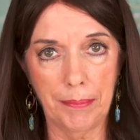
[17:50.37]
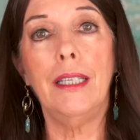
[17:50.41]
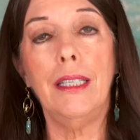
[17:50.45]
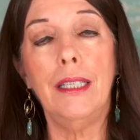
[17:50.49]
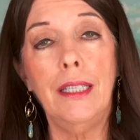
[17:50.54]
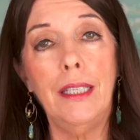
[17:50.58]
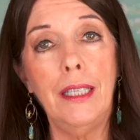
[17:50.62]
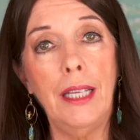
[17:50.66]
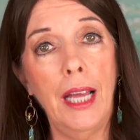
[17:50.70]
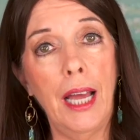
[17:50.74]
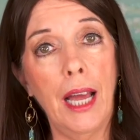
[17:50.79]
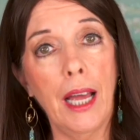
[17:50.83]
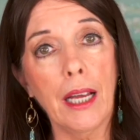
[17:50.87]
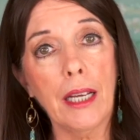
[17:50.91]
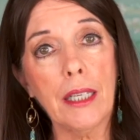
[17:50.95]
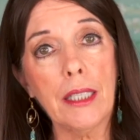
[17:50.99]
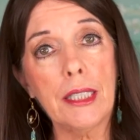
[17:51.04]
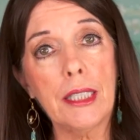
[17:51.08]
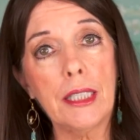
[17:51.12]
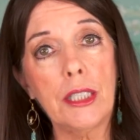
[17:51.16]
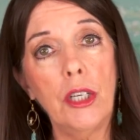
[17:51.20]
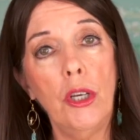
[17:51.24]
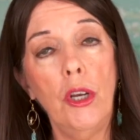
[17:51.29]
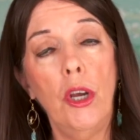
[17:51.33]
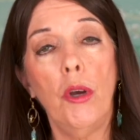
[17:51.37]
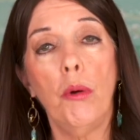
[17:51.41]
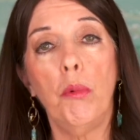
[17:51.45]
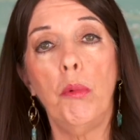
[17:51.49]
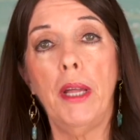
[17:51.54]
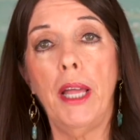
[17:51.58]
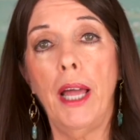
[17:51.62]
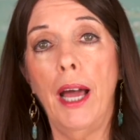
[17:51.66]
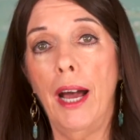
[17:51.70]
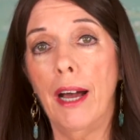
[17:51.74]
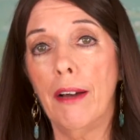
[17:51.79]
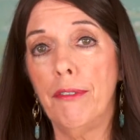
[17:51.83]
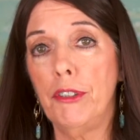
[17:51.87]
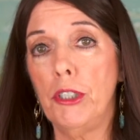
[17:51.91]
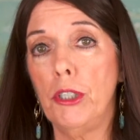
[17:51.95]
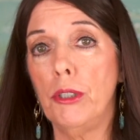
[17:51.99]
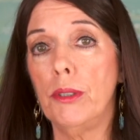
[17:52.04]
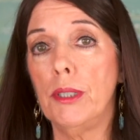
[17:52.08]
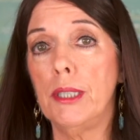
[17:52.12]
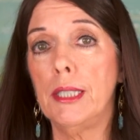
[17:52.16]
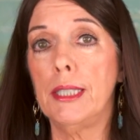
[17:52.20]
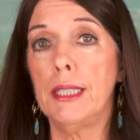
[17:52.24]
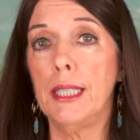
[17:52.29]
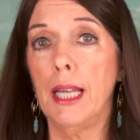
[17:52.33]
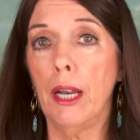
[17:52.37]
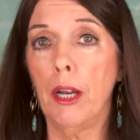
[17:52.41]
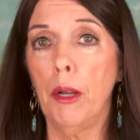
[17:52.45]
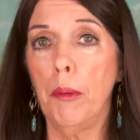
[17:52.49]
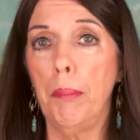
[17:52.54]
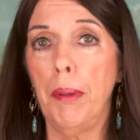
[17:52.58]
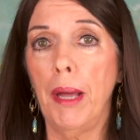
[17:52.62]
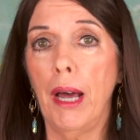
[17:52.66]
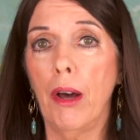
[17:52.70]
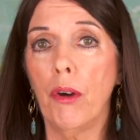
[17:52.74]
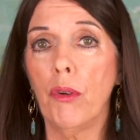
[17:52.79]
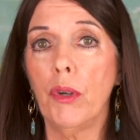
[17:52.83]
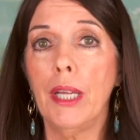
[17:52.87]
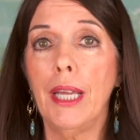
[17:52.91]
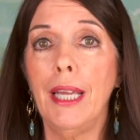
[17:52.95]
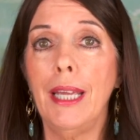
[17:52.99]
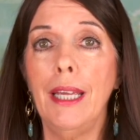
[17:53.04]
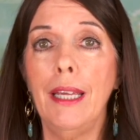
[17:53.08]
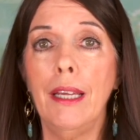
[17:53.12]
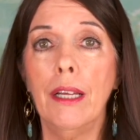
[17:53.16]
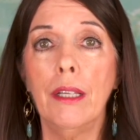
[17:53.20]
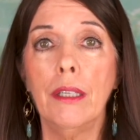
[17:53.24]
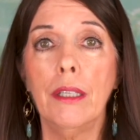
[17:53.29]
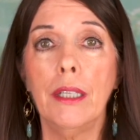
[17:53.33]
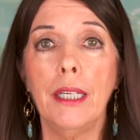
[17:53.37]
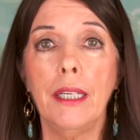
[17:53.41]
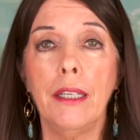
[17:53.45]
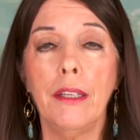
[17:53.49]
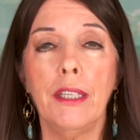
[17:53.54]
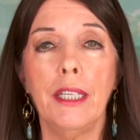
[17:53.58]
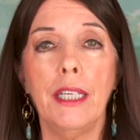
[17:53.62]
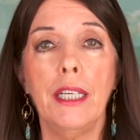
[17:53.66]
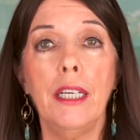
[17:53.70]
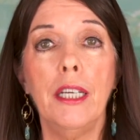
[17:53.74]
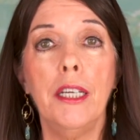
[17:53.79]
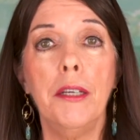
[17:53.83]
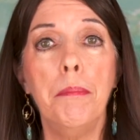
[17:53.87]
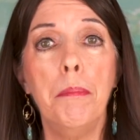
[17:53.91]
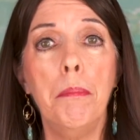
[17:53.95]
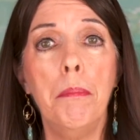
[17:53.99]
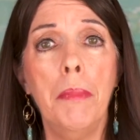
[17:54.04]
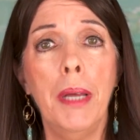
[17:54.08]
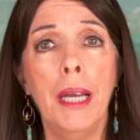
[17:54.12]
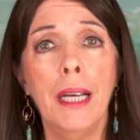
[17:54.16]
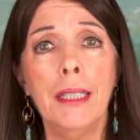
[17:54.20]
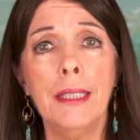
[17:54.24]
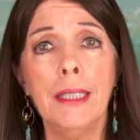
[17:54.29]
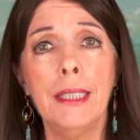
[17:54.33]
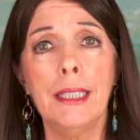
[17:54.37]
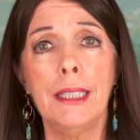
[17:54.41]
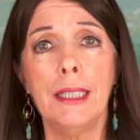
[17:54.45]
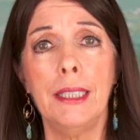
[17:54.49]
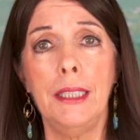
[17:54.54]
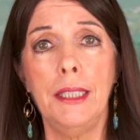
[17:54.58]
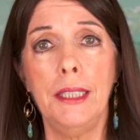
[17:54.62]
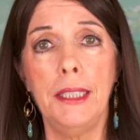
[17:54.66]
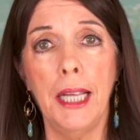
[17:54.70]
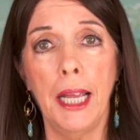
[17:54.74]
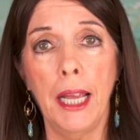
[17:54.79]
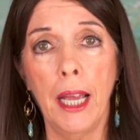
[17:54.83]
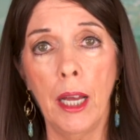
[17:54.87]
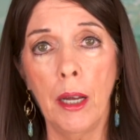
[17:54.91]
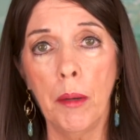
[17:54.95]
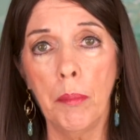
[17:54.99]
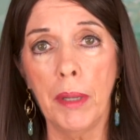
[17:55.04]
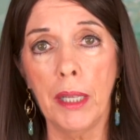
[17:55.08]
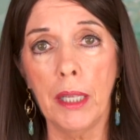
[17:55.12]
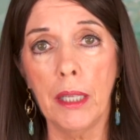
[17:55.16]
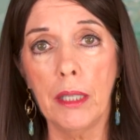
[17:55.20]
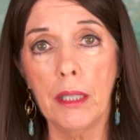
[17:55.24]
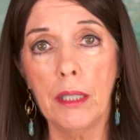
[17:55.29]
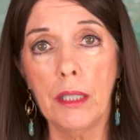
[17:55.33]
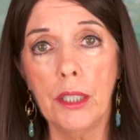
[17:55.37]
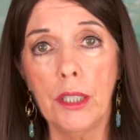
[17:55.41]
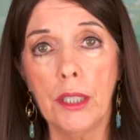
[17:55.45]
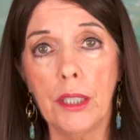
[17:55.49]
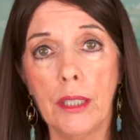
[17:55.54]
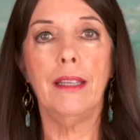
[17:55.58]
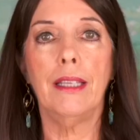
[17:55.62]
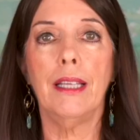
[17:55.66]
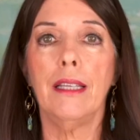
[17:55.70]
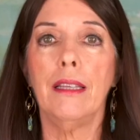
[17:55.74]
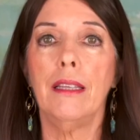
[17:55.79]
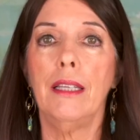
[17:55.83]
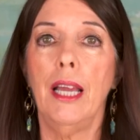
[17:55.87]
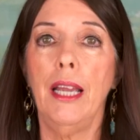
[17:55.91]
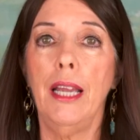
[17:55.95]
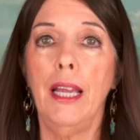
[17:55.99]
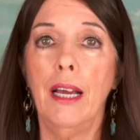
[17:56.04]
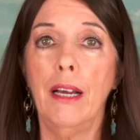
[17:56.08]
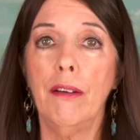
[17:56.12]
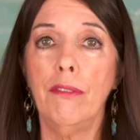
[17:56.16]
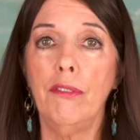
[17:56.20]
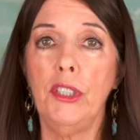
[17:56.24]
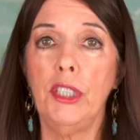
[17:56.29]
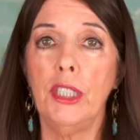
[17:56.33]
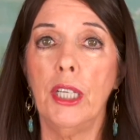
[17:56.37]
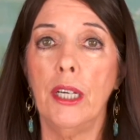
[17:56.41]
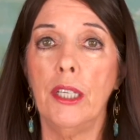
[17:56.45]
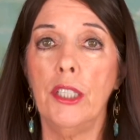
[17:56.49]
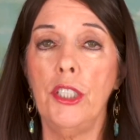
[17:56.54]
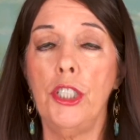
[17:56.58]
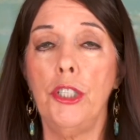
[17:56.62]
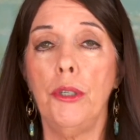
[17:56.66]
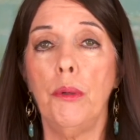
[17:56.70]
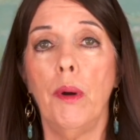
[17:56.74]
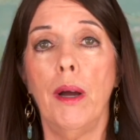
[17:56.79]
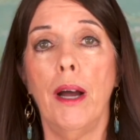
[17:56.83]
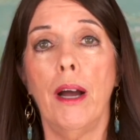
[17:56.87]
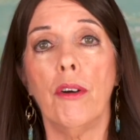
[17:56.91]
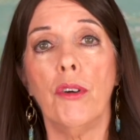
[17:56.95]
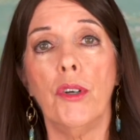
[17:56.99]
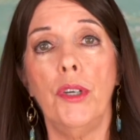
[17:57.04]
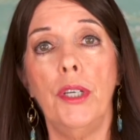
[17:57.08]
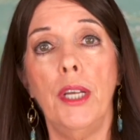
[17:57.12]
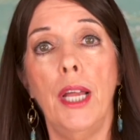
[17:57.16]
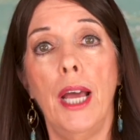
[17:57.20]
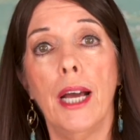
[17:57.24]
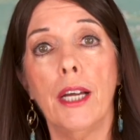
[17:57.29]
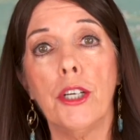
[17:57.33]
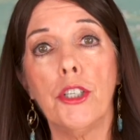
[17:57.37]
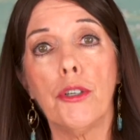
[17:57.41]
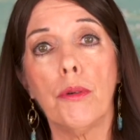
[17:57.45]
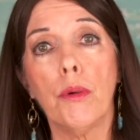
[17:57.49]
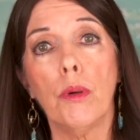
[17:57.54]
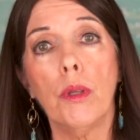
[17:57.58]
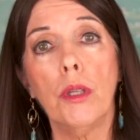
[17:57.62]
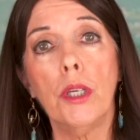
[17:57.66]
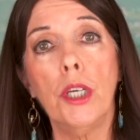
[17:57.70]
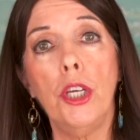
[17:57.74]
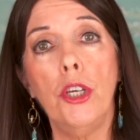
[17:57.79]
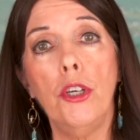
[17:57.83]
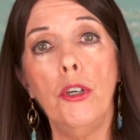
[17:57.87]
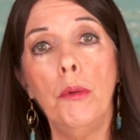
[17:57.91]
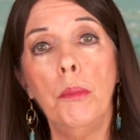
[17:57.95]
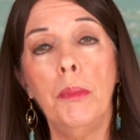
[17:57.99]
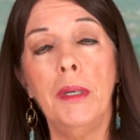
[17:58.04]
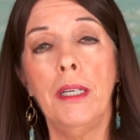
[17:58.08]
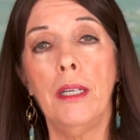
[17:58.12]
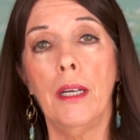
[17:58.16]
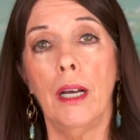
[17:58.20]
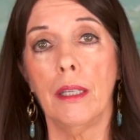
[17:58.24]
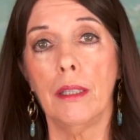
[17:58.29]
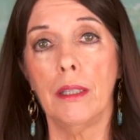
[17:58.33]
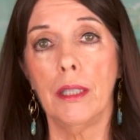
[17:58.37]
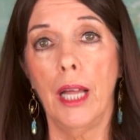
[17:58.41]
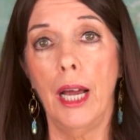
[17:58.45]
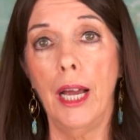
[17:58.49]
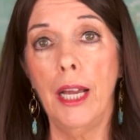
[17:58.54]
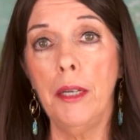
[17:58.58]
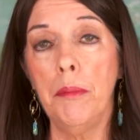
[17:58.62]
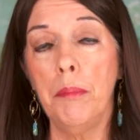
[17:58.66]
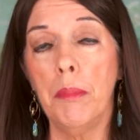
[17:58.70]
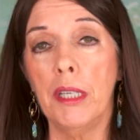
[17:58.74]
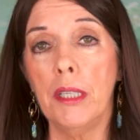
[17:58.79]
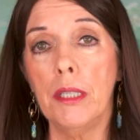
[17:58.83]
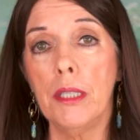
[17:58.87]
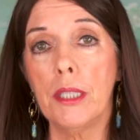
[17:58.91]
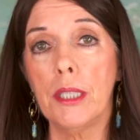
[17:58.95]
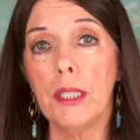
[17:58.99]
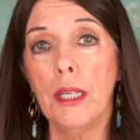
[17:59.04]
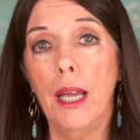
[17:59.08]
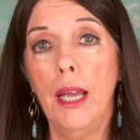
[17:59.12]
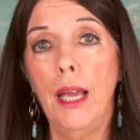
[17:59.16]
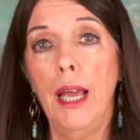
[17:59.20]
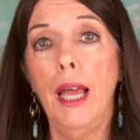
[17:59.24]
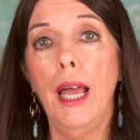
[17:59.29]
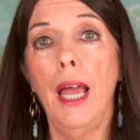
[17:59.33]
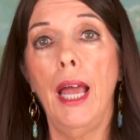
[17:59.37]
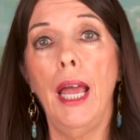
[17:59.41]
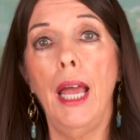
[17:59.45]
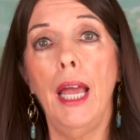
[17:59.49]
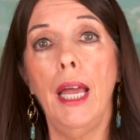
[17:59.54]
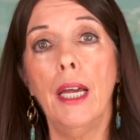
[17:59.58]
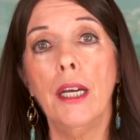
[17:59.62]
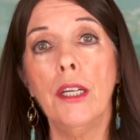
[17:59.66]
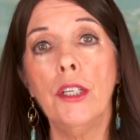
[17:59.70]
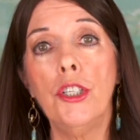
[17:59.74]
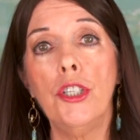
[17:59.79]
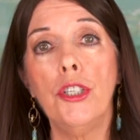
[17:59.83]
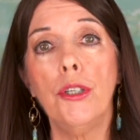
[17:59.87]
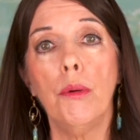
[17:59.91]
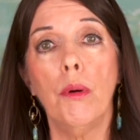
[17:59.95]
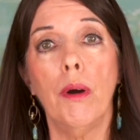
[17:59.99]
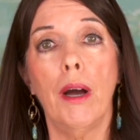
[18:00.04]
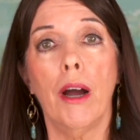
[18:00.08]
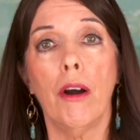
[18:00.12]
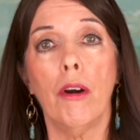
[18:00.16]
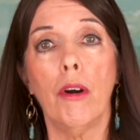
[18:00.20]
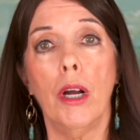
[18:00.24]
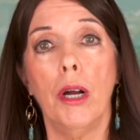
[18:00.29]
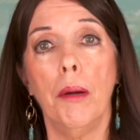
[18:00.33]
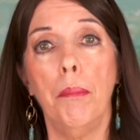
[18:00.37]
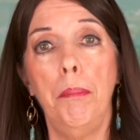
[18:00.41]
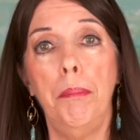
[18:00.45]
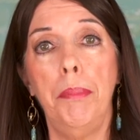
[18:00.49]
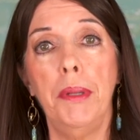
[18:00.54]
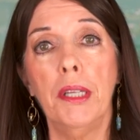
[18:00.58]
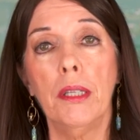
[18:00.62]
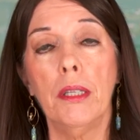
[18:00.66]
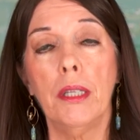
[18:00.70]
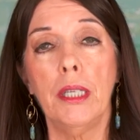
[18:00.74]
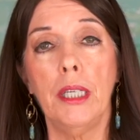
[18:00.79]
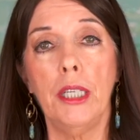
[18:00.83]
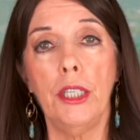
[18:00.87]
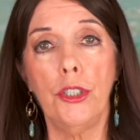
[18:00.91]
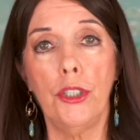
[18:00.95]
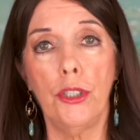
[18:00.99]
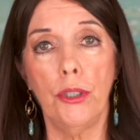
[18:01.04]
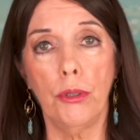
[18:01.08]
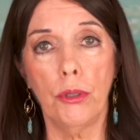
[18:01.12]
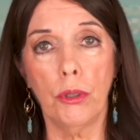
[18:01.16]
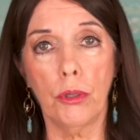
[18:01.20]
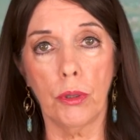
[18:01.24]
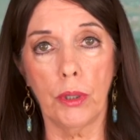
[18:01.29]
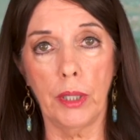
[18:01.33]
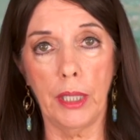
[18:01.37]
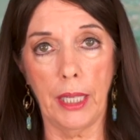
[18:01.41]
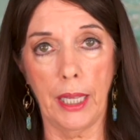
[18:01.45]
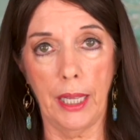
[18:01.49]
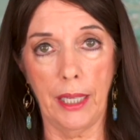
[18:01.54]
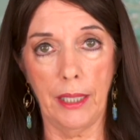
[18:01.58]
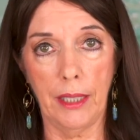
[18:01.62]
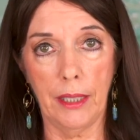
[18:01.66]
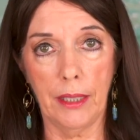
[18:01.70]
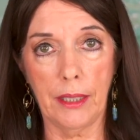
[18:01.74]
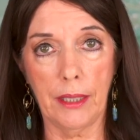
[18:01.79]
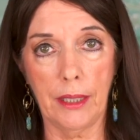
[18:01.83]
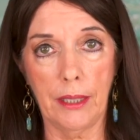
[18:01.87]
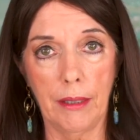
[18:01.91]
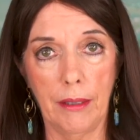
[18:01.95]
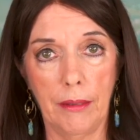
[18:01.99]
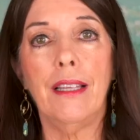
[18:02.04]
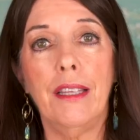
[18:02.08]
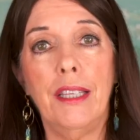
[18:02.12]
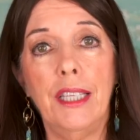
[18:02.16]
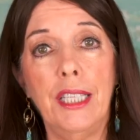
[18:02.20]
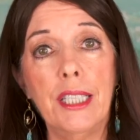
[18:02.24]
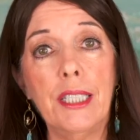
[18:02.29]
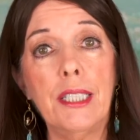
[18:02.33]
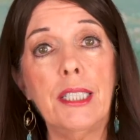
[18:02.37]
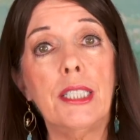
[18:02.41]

Next, we have to set about healing the immense damage that they have done to our natural human alignment and to our ability to create. This